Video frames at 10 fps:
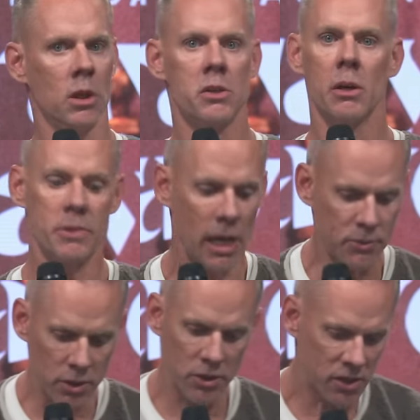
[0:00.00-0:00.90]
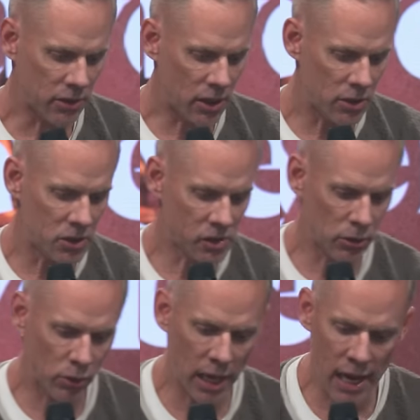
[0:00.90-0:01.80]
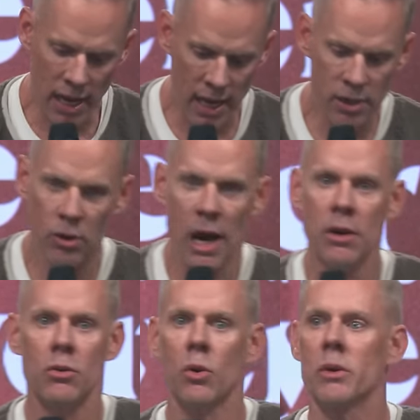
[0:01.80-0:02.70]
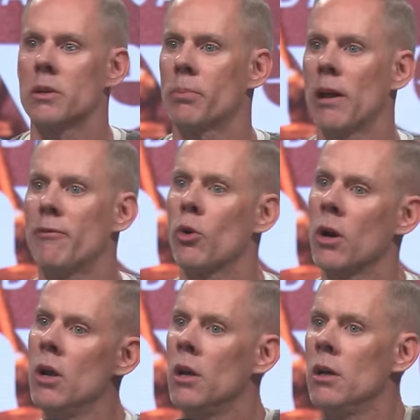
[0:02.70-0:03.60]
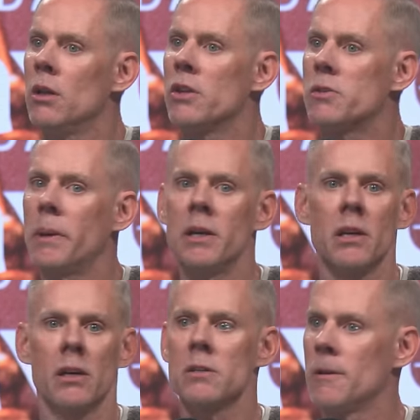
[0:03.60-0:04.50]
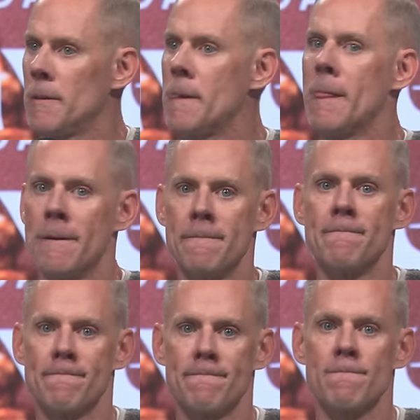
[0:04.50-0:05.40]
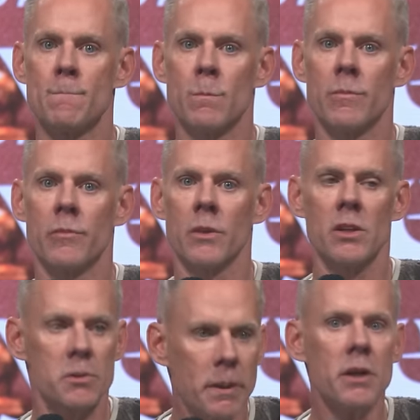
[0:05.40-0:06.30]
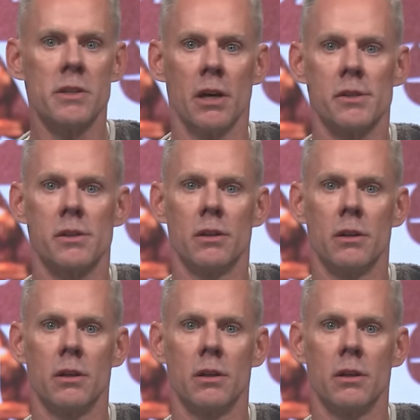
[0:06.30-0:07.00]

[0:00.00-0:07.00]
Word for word: Sometimes when you sit there and you say, Lord, I, I don't, I don't know what to pray for, the Spirit does. The Spirit does.